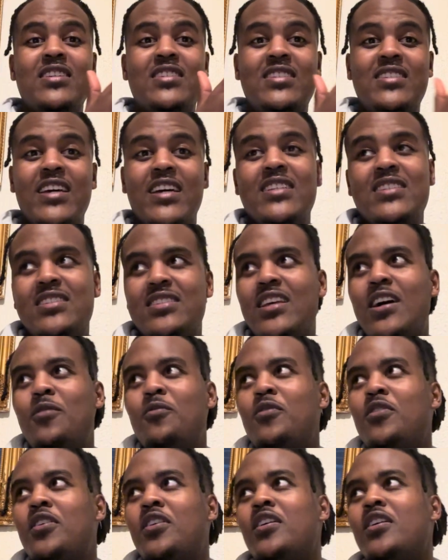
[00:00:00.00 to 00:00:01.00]
sets that
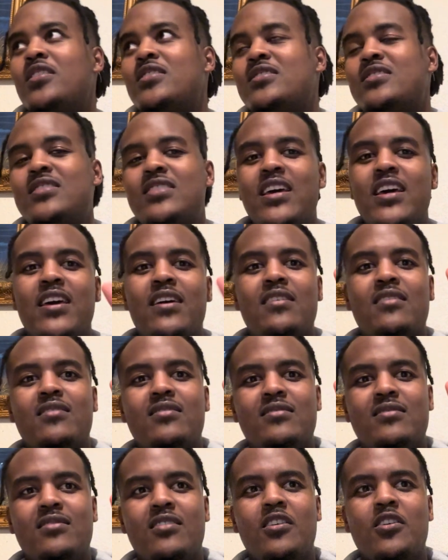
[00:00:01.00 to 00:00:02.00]
were set
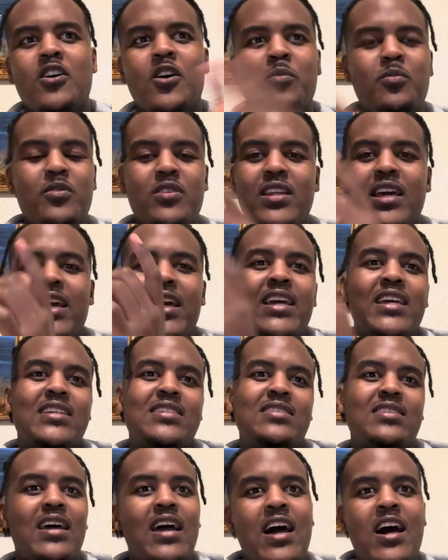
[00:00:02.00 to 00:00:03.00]
a couple
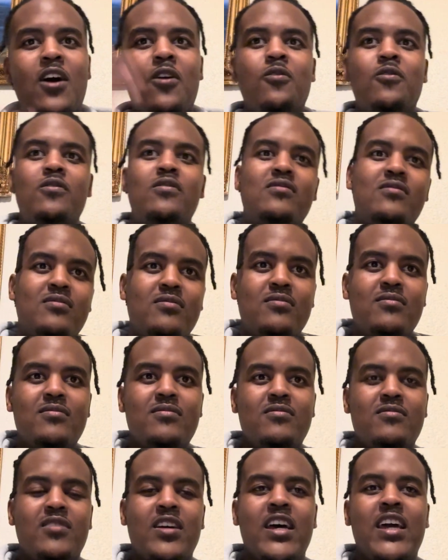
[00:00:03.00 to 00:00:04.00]
days out,
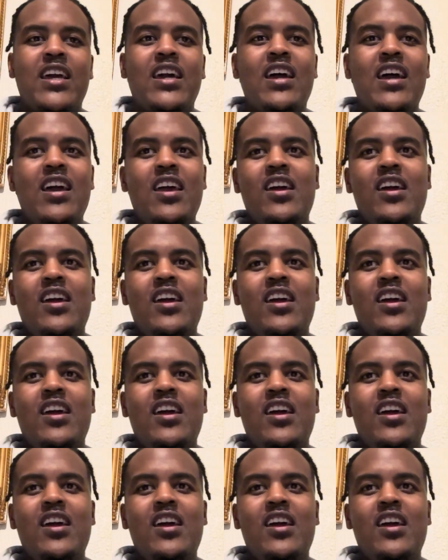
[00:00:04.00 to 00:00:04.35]
right?